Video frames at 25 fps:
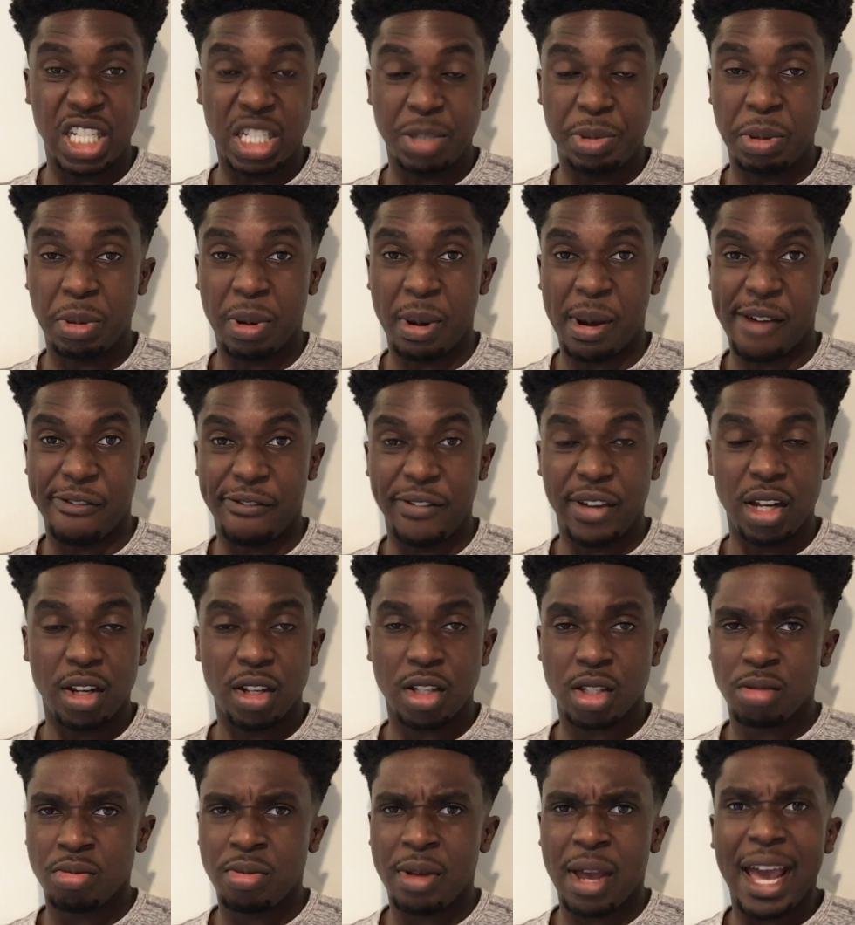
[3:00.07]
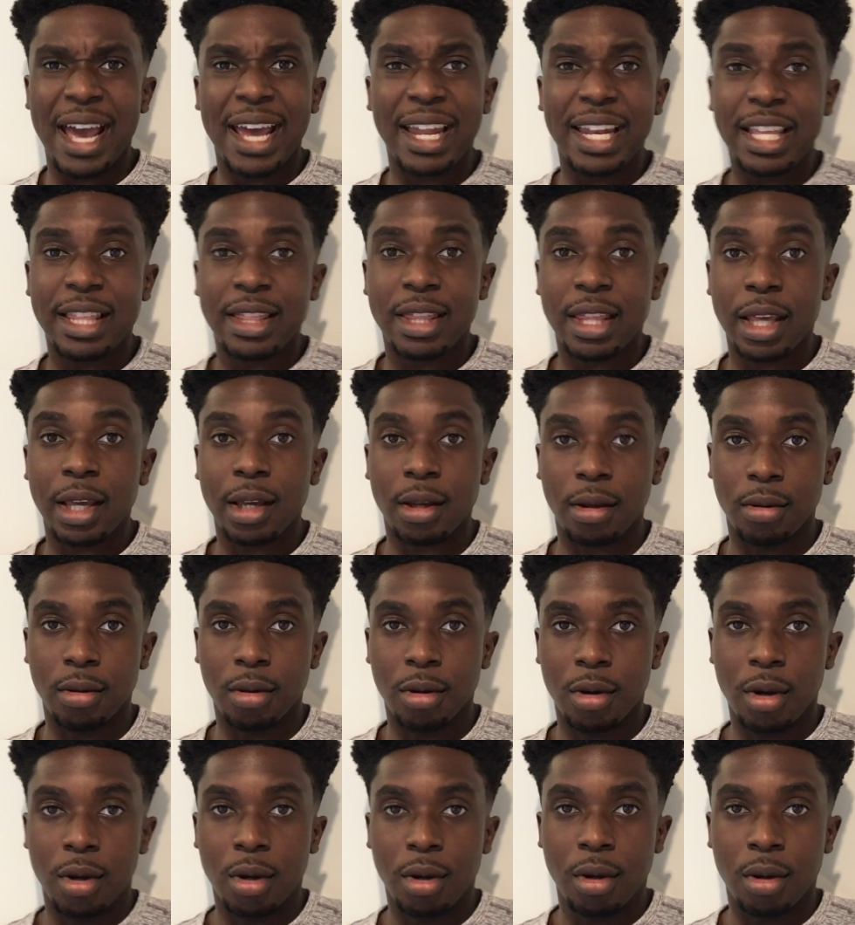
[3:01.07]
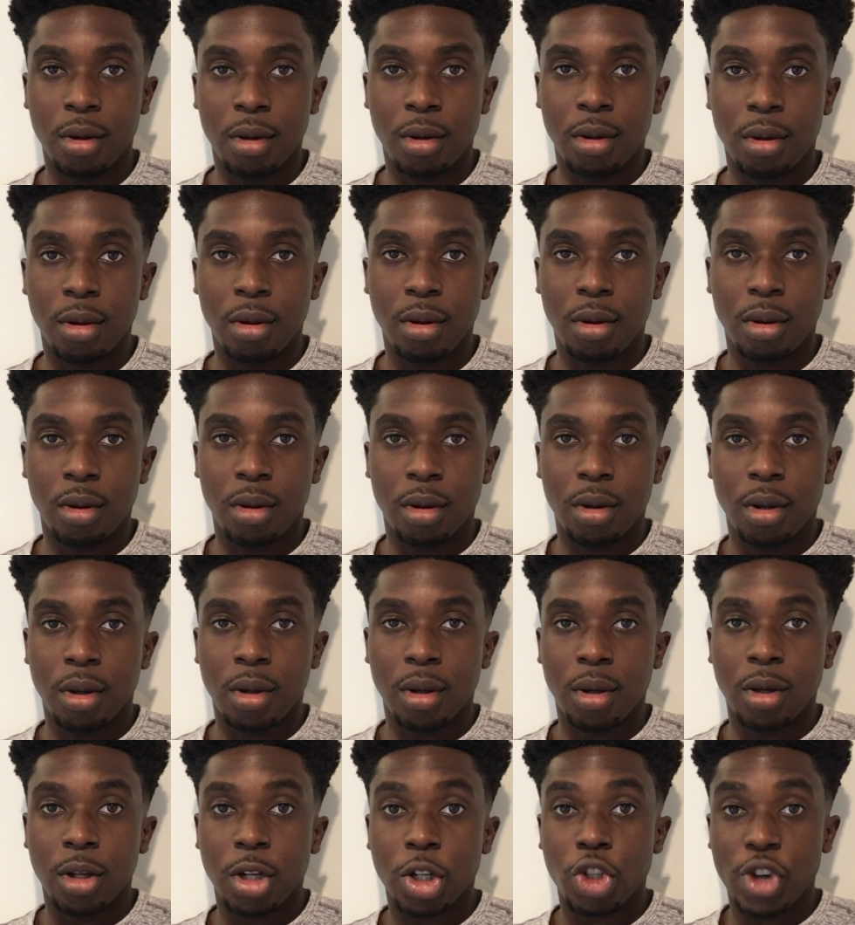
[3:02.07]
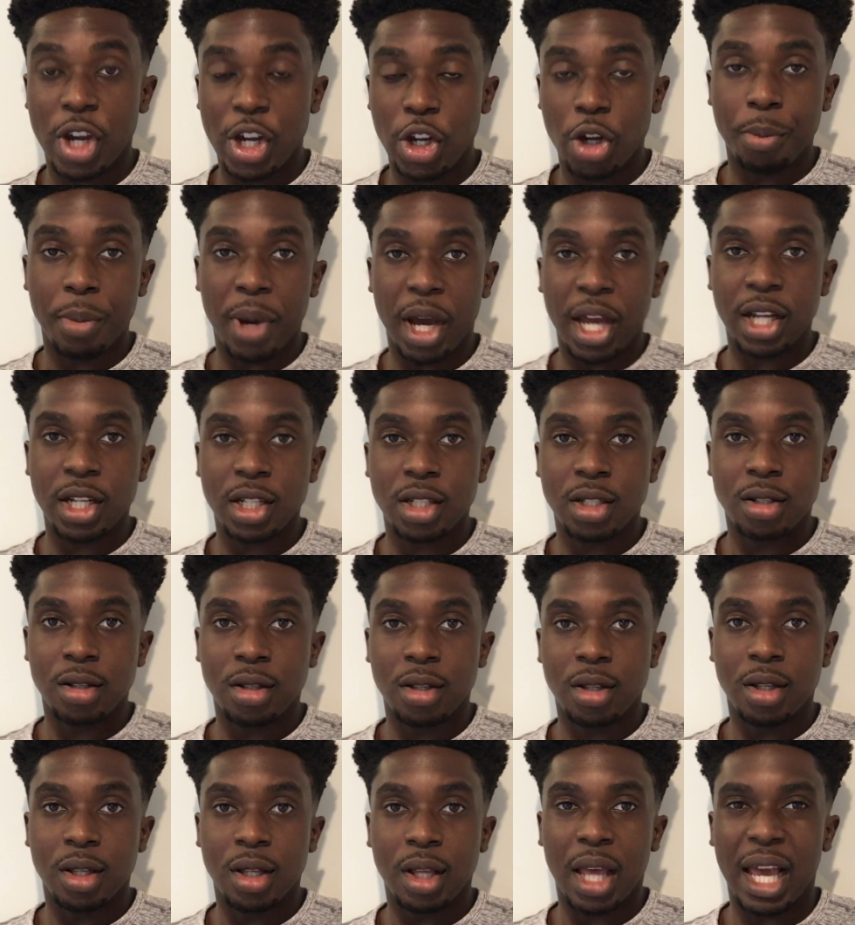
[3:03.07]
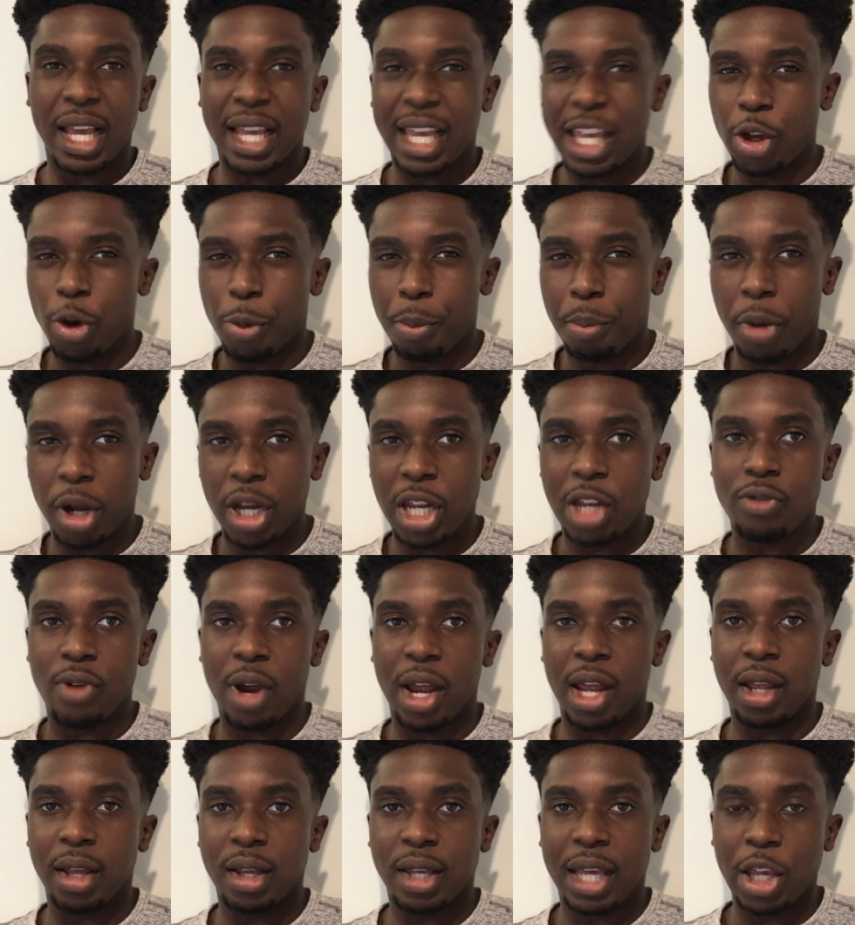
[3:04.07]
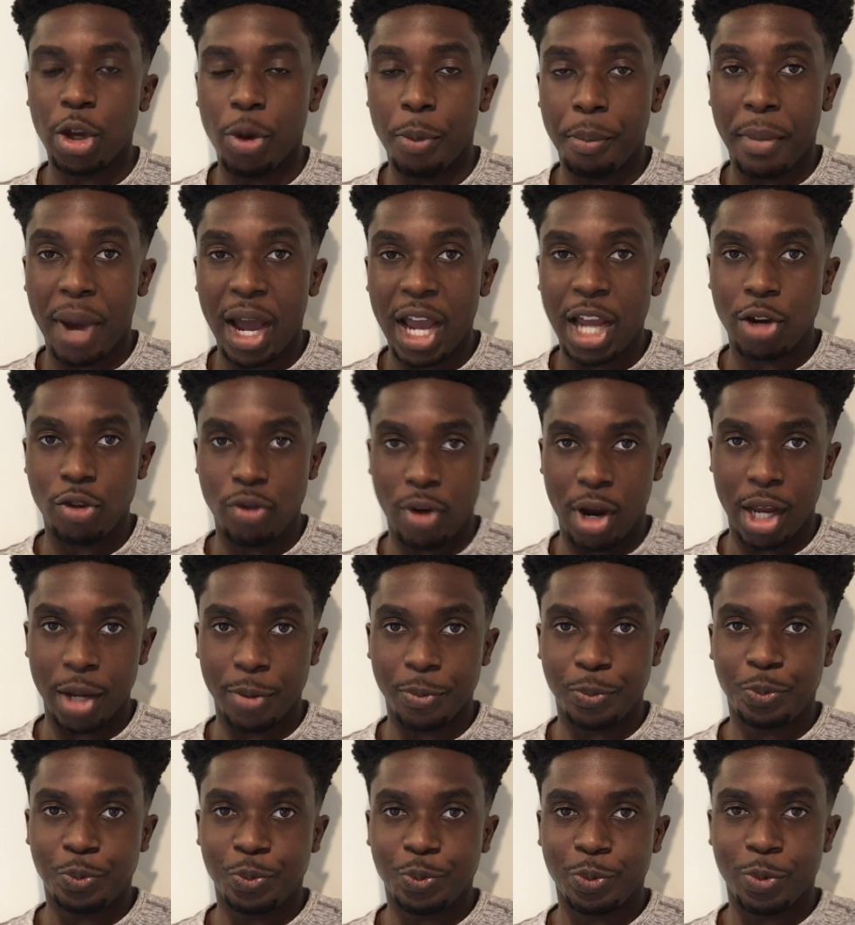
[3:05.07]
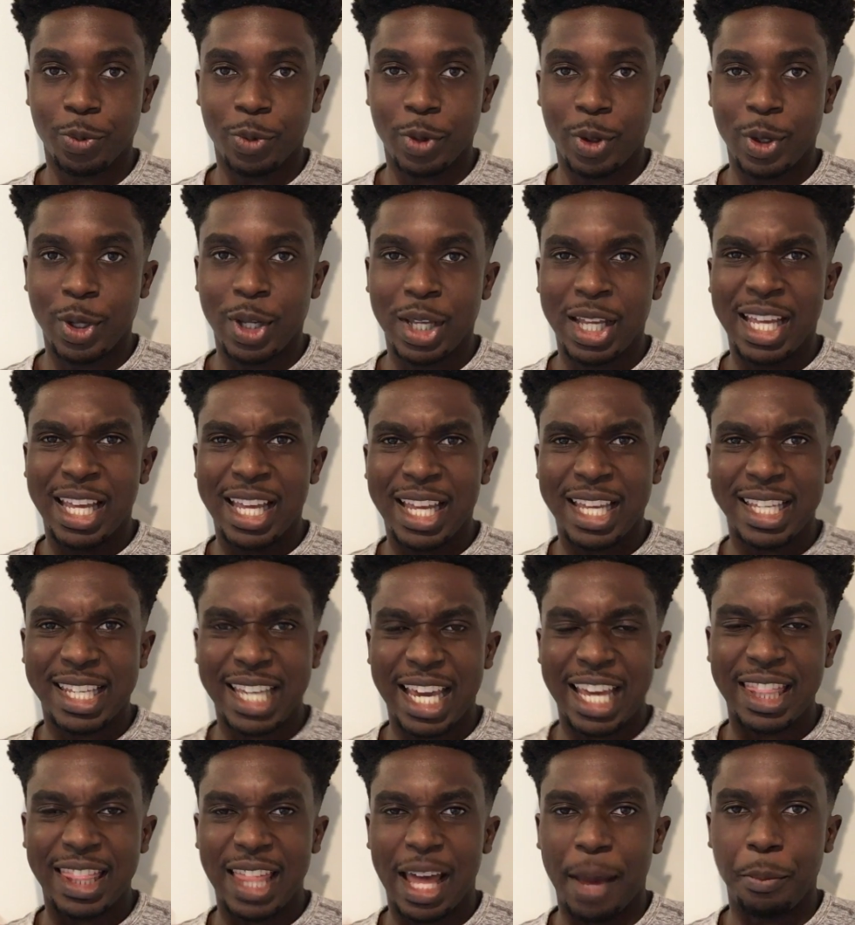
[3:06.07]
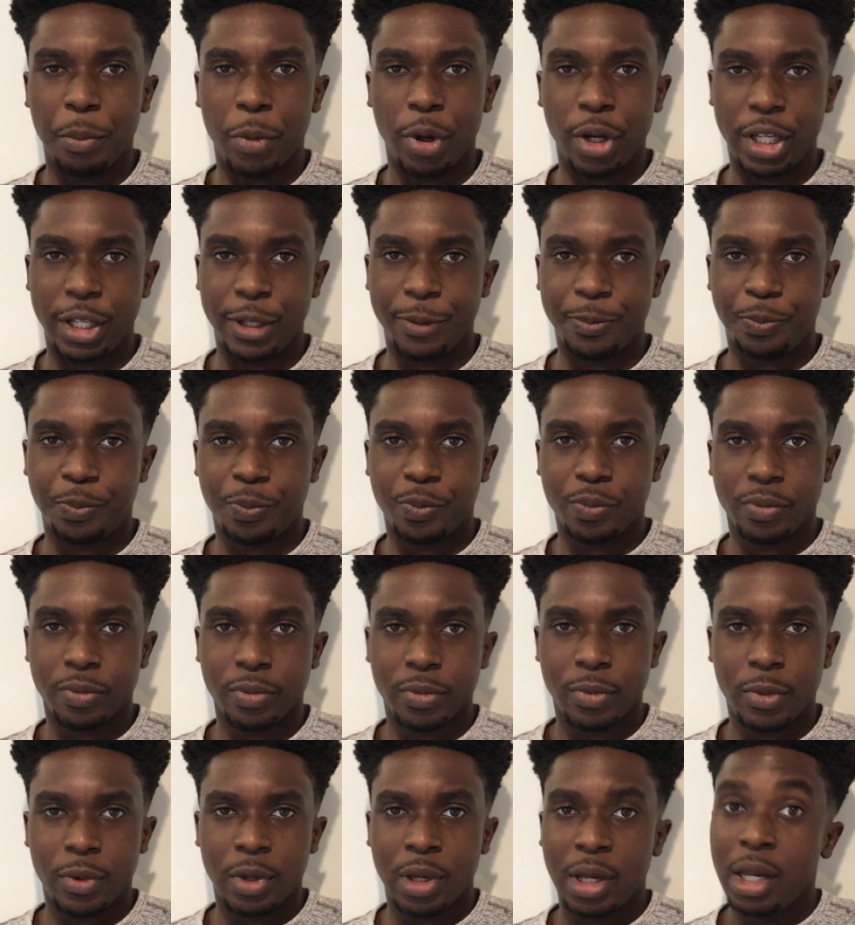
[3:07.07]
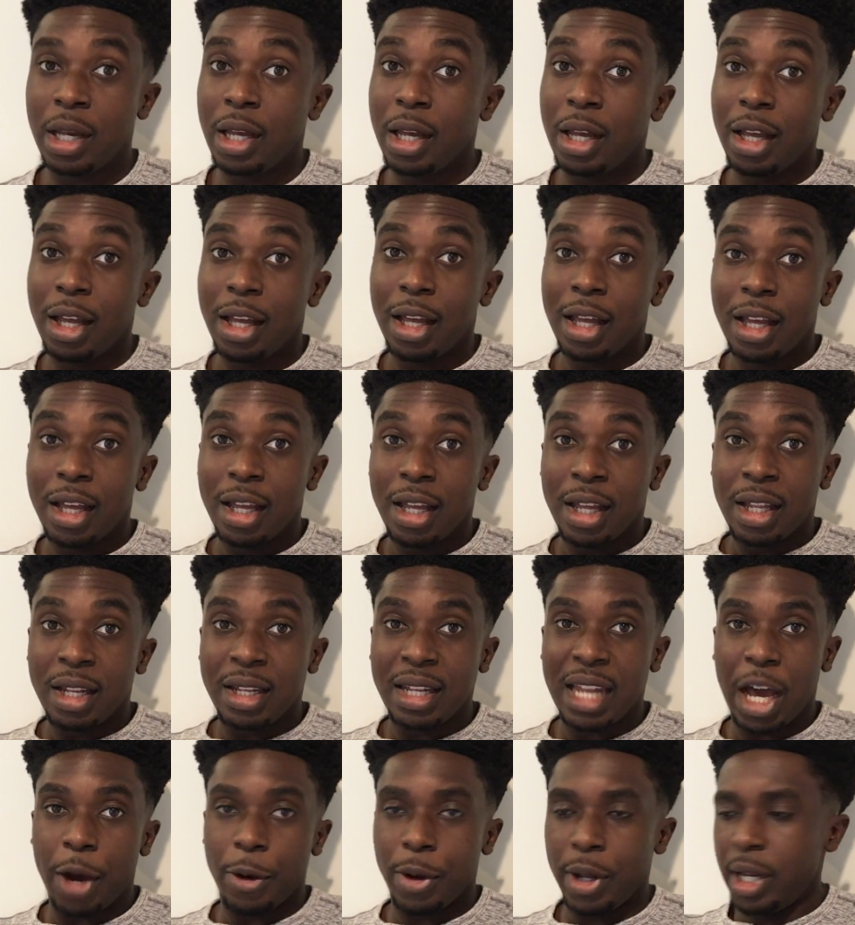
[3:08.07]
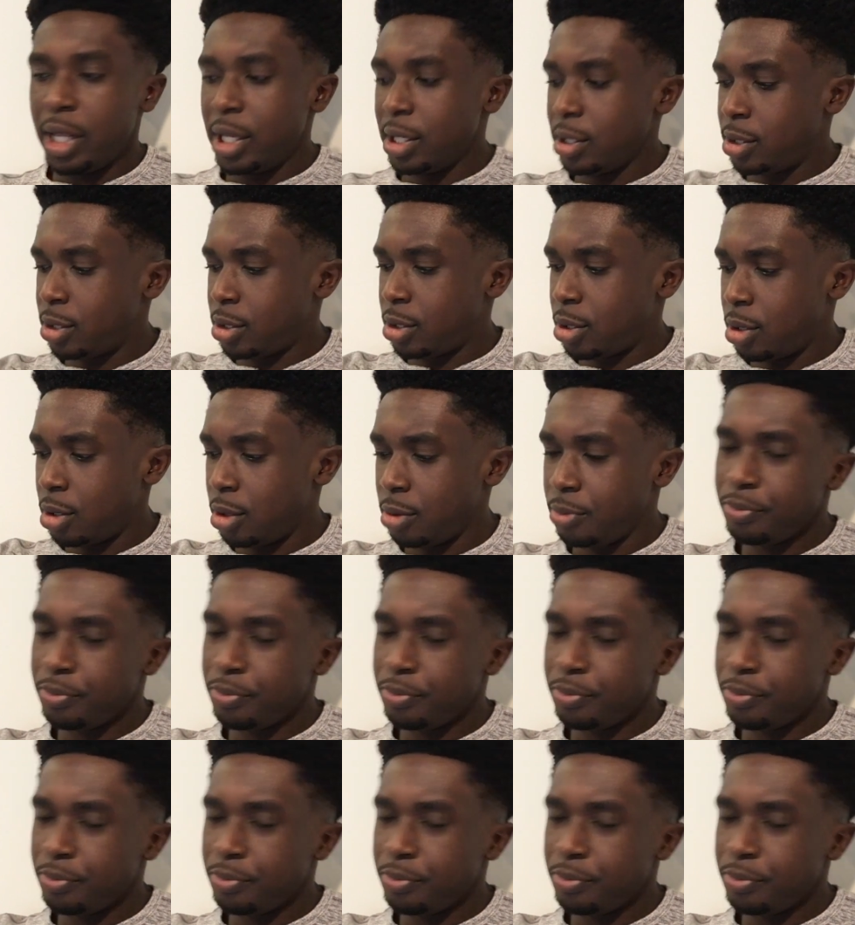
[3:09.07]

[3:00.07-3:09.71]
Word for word: teach people about fitness, anything. Train your mind and get your money right, get your mind right. Get that money. Now it is